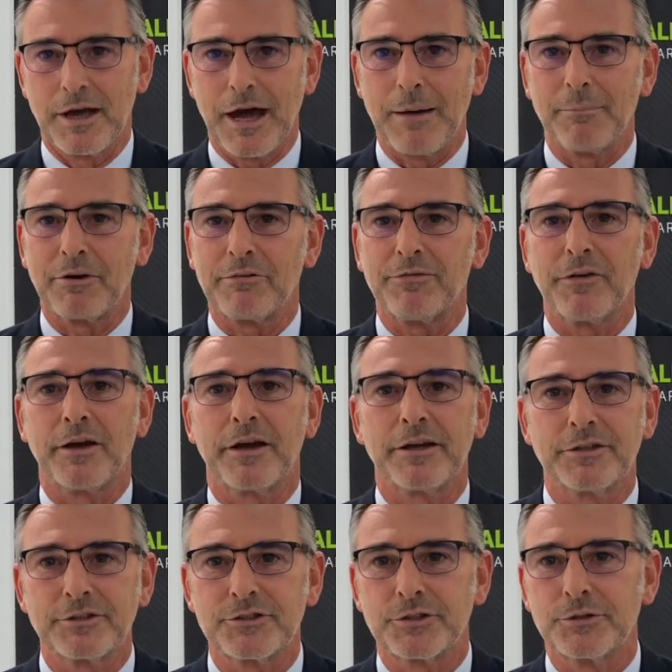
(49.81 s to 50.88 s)
I'm
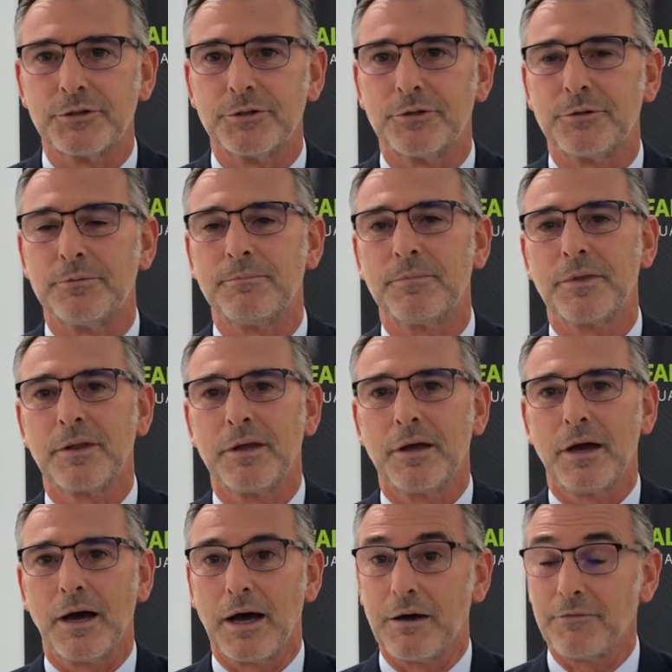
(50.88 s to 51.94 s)
referring to
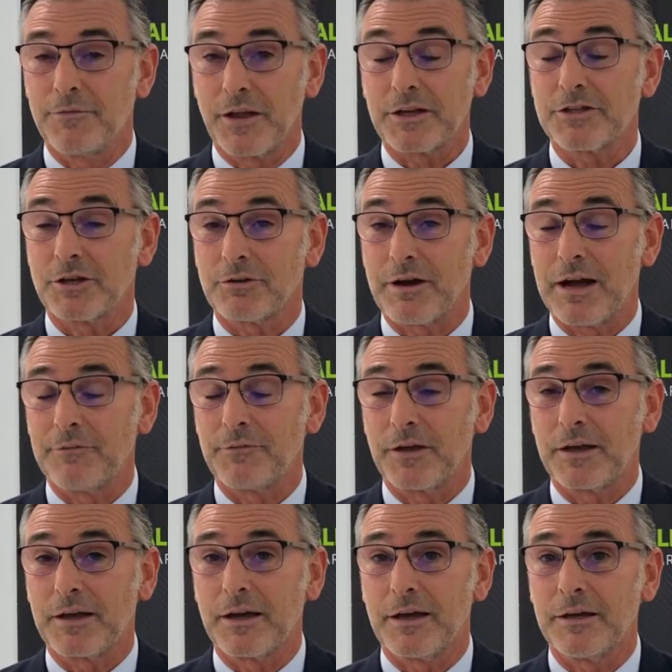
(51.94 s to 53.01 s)
flexographic,